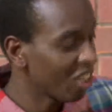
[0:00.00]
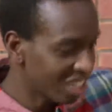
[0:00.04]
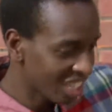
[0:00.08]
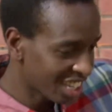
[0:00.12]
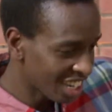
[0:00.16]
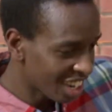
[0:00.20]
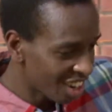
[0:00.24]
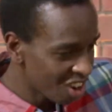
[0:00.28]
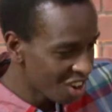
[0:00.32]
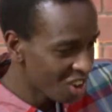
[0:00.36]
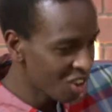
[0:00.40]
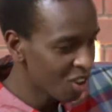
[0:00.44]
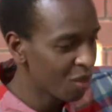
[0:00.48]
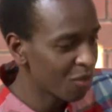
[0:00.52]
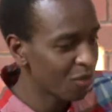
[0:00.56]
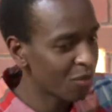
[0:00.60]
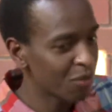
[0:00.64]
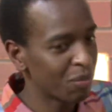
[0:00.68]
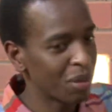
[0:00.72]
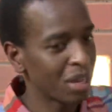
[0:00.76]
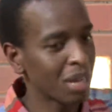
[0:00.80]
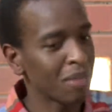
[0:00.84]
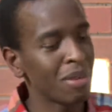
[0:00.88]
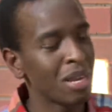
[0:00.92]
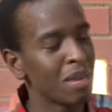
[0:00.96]
like, oh,
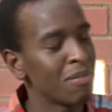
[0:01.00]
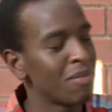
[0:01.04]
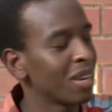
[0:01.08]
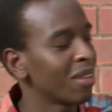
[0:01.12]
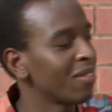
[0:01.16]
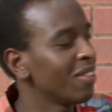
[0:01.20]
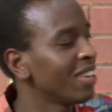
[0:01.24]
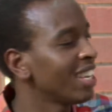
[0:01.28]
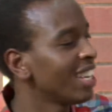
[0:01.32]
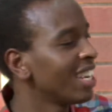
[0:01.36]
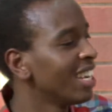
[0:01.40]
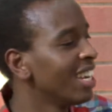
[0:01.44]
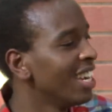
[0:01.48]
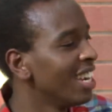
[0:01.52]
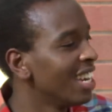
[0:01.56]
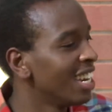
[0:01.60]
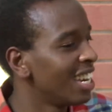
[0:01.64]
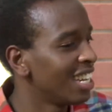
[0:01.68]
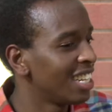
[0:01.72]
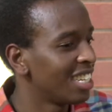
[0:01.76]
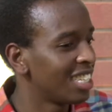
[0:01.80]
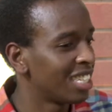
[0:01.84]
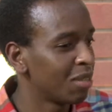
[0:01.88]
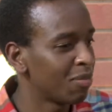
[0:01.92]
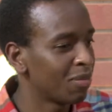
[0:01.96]
pick me,
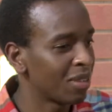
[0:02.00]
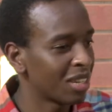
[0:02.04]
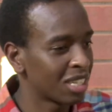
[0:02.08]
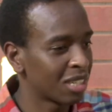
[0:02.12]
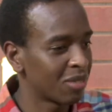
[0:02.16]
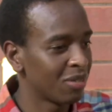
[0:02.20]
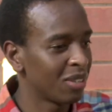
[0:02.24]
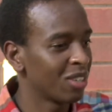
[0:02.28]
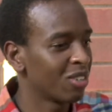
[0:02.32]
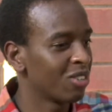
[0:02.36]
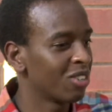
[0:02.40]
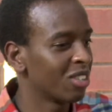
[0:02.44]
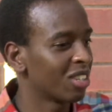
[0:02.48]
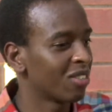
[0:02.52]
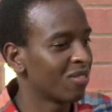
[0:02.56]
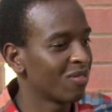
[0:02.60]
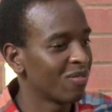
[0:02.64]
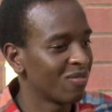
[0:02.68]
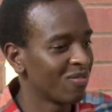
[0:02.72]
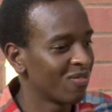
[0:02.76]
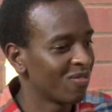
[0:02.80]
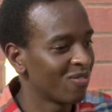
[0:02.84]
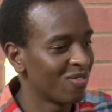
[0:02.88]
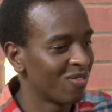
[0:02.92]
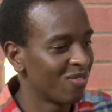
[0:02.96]
and she picks me because
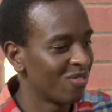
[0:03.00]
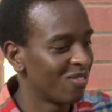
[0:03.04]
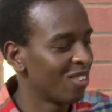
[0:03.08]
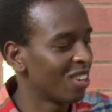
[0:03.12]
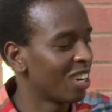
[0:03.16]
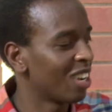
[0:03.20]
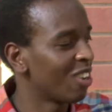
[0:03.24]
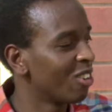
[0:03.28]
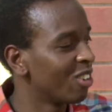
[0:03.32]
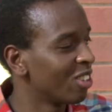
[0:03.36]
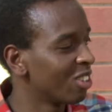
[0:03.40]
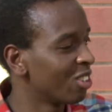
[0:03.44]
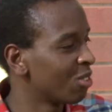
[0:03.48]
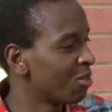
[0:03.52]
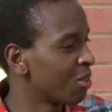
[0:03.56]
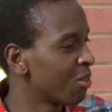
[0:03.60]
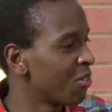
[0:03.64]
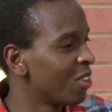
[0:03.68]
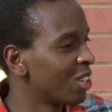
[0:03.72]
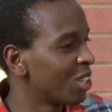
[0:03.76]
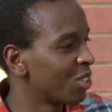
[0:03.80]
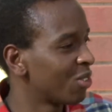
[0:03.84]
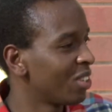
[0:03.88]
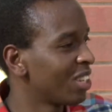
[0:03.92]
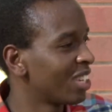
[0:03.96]
it was my
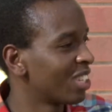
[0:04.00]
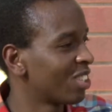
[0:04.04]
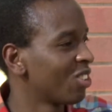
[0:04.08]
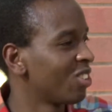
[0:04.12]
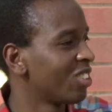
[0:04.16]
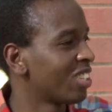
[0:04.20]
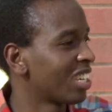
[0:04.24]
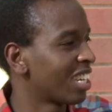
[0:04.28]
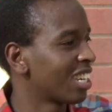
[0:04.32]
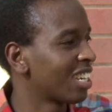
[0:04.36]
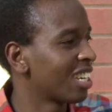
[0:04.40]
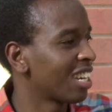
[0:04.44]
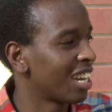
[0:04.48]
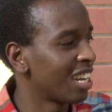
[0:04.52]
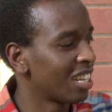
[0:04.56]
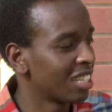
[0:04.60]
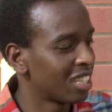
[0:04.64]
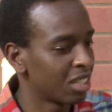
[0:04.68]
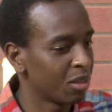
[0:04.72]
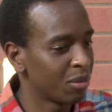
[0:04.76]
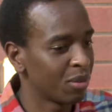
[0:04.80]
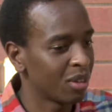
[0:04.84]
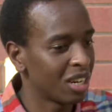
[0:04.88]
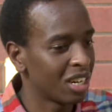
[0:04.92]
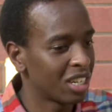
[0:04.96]
first week, so it was like
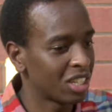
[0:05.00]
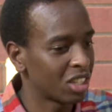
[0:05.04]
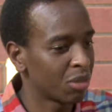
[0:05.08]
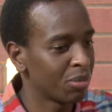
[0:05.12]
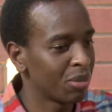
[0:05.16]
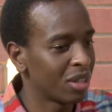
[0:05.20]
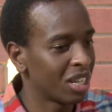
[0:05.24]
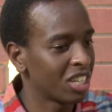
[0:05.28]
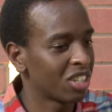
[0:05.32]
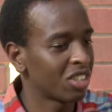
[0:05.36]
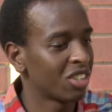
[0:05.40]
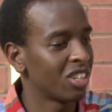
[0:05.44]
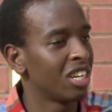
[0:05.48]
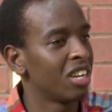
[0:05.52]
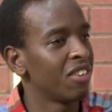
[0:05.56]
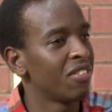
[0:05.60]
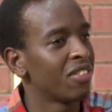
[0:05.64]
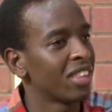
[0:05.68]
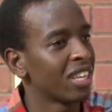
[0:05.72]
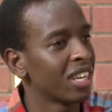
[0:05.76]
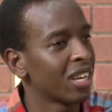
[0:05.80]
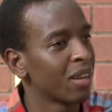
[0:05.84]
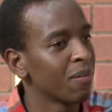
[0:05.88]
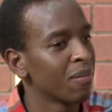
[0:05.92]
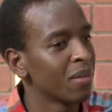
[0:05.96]
a simulation and
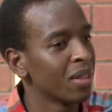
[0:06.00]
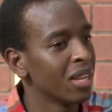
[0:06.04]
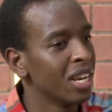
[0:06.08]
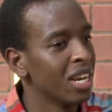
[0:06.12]
everything.